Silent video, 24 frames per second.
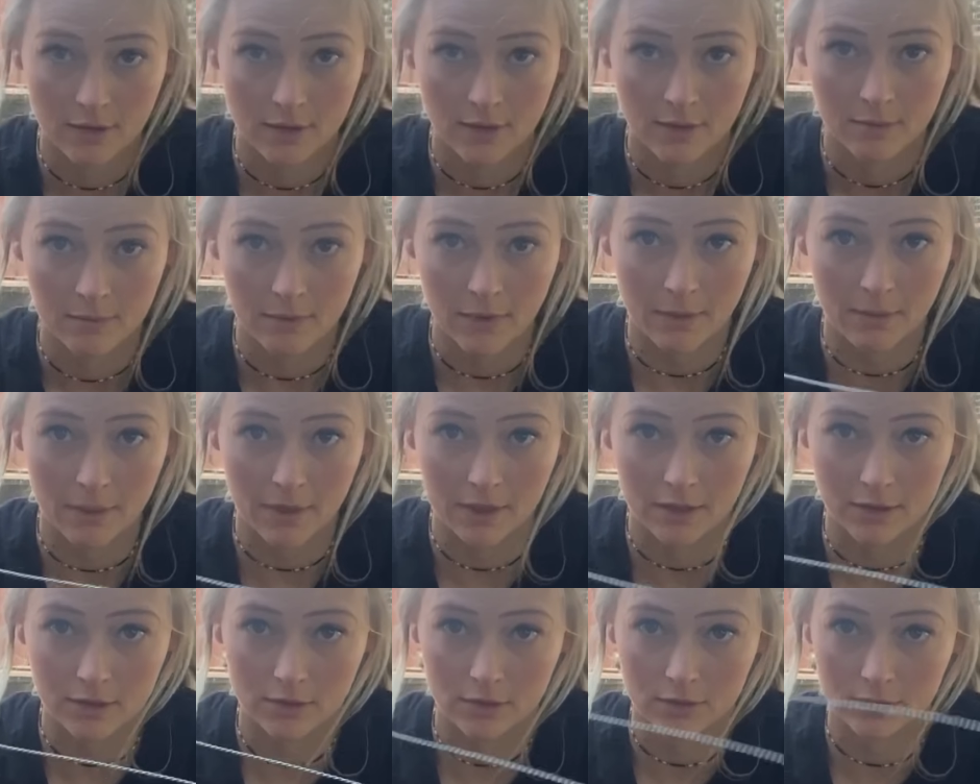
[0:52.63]
Made
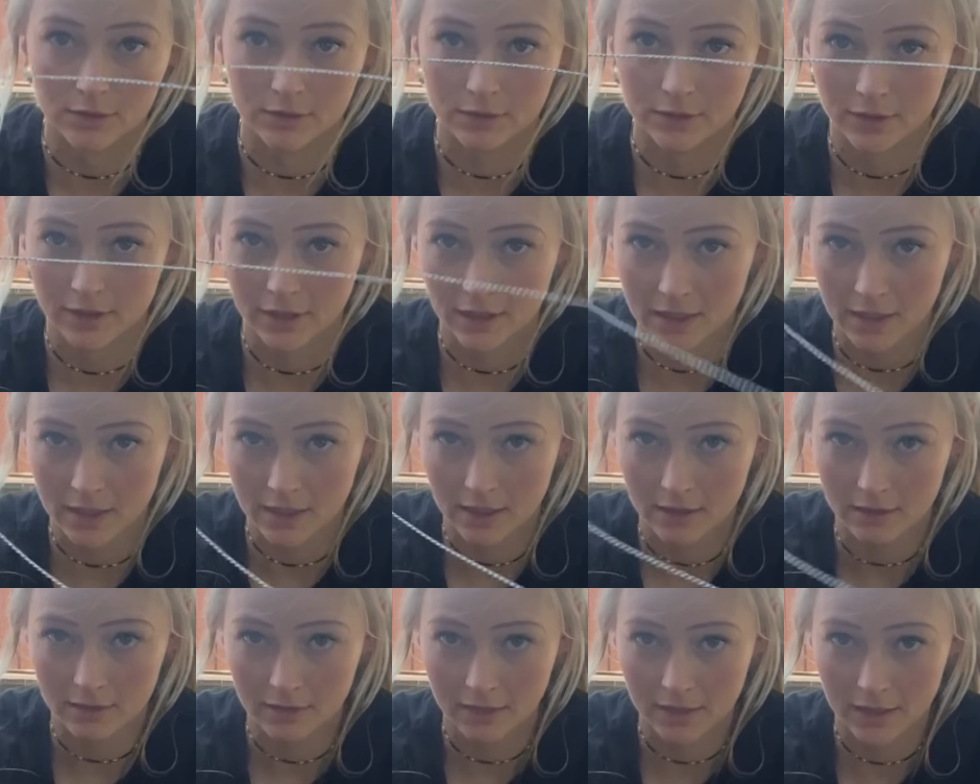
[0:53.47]
my little
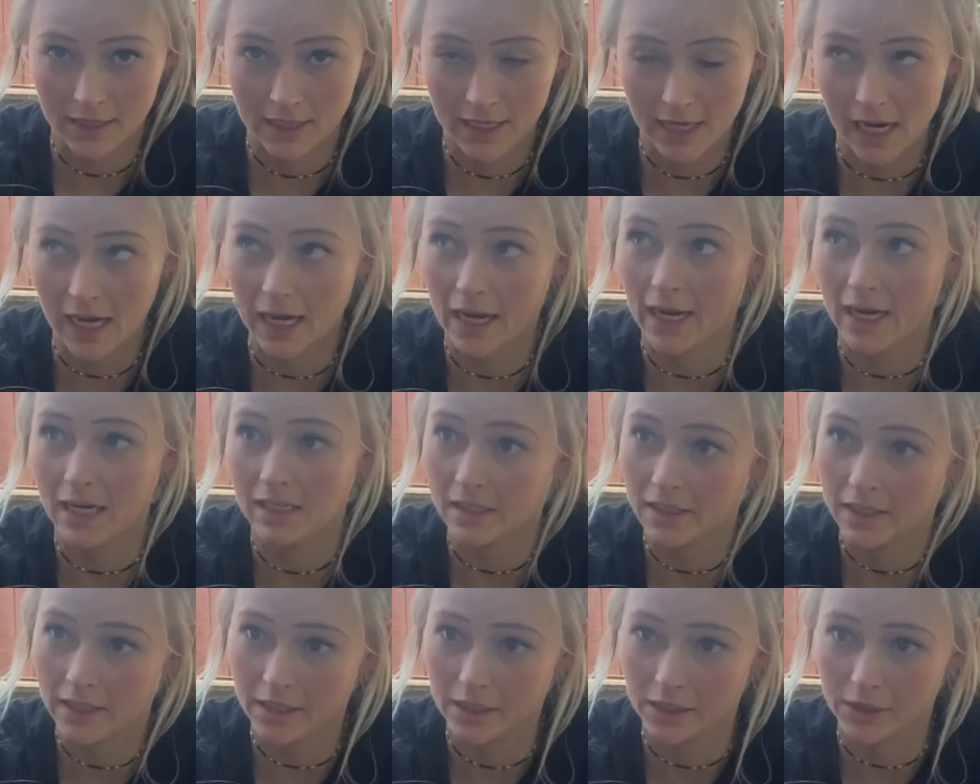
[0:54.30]

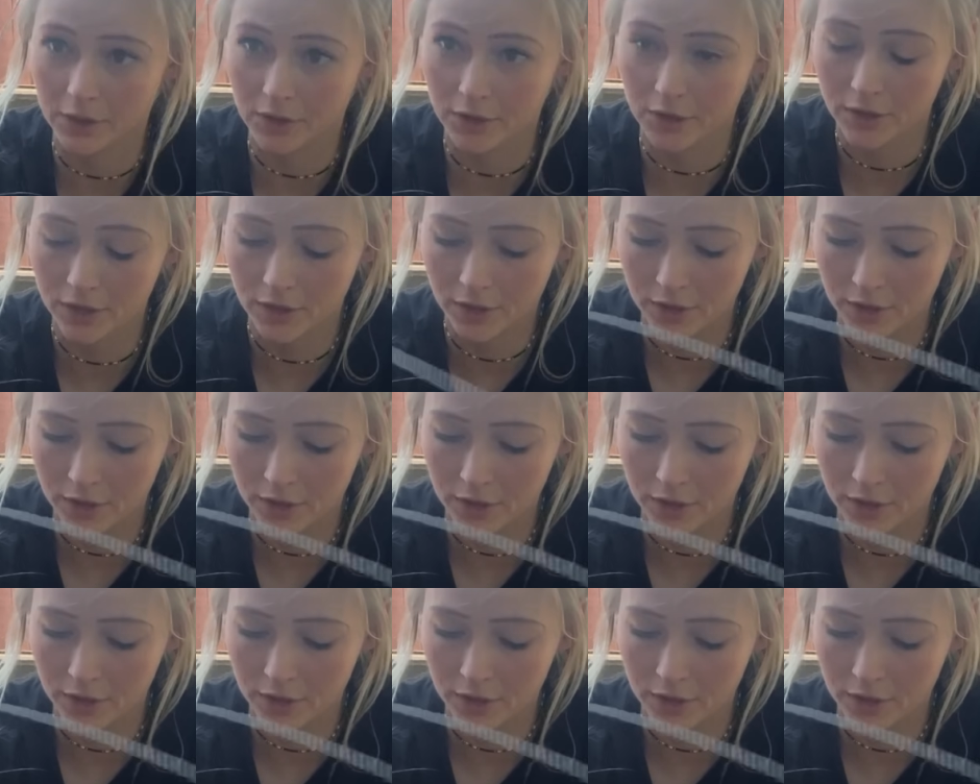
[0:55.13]
guide here.